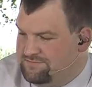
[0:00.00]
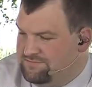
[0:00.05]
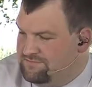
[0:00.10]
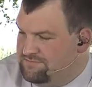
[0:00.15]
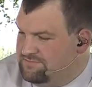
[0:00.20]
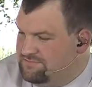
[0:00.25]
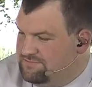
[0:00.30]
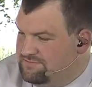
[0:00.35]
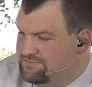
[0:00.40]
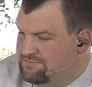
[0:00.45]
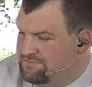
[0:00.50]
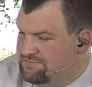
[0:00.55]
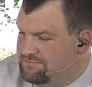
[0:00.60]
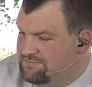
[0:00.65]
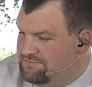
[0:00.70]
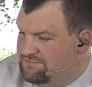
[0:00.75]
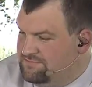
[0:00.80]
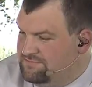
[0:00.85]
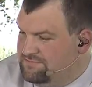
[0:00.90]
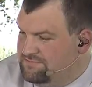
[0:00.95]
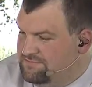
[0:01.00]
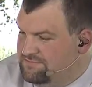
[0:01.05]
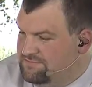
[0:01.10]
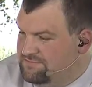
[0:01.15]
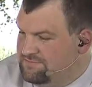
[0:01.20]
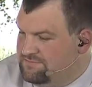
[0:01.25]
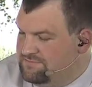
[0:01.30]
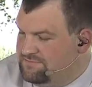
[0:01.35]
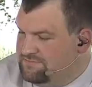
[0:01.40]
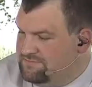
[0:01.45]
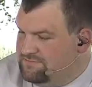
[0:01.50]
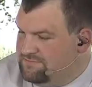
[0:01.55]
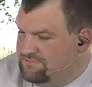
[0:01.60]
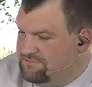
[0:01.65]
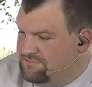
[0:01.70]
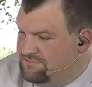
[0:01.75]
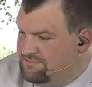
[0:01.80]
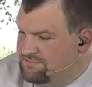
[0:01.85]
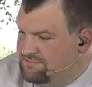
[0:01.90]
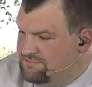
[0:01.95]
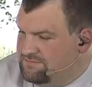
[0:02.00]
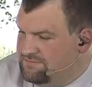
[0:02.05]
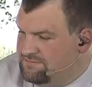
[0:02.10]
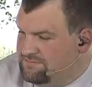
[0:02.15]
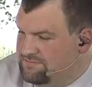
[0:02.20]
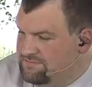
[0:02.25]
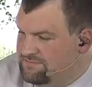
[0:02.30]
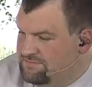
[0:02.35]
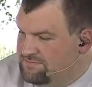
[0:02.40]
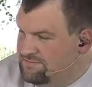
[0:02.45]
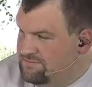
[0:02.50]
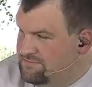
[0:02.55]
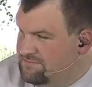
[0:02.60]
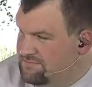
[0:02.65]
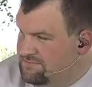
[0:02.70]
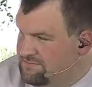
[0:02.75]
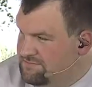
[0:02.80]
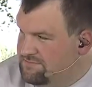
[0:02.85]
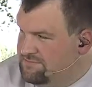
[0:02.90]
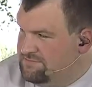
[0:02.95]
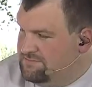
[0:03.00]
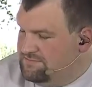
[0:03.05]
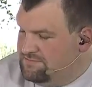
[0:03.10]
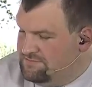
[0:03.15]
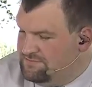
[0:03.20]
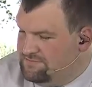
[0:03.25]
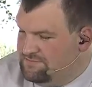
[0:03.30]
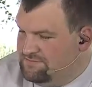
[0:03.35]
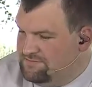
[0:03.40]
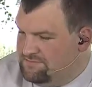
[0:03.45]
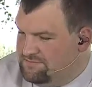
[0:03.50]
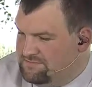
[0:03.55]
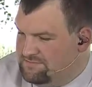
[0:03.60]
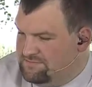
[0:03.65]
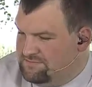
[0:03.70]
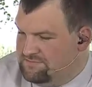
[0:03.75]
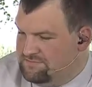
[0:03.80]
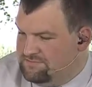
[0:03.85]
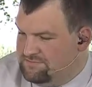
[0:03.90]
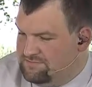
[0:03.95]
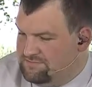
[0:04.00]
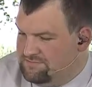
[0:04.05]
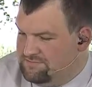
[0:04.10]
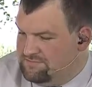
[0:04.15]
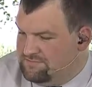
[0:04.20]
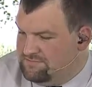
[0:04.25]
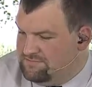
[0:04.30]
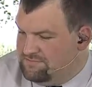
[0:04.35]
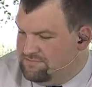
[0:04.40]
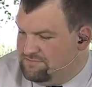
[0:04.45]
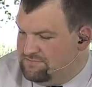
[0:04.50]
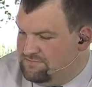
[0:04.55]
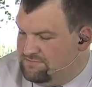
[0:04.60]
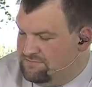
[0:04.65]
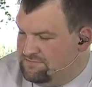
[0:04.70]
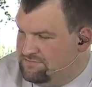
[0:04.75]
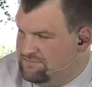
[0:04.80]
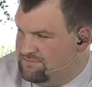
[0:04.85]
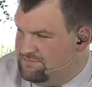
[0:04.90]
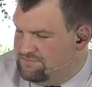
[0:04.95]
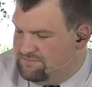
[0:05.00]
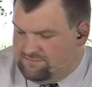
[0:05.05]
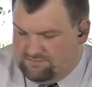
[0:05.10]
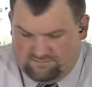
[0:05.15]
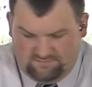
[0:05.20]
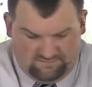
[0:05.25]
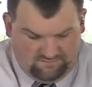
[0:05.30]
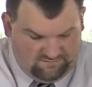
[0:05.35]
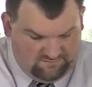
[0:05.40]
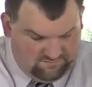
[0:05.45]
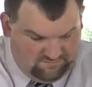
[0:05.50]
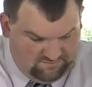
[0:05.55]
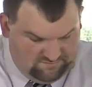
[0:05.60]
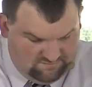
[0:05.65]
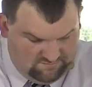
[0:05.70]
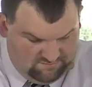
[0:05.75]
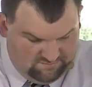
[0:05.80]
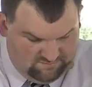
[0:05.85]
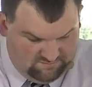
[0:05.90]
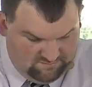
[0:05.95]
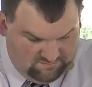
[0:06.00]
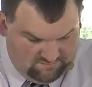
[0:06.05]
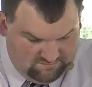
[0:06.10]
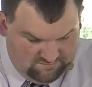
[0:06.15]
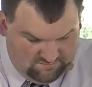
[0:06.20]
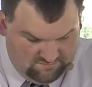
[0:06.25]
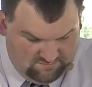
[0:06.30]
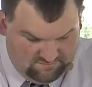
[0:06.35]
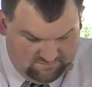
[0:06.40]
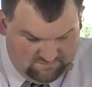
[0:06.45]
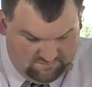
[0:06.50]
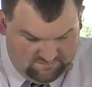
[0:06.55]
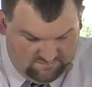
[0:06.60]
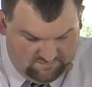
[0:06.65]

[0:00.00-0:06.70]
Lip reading: [no speech]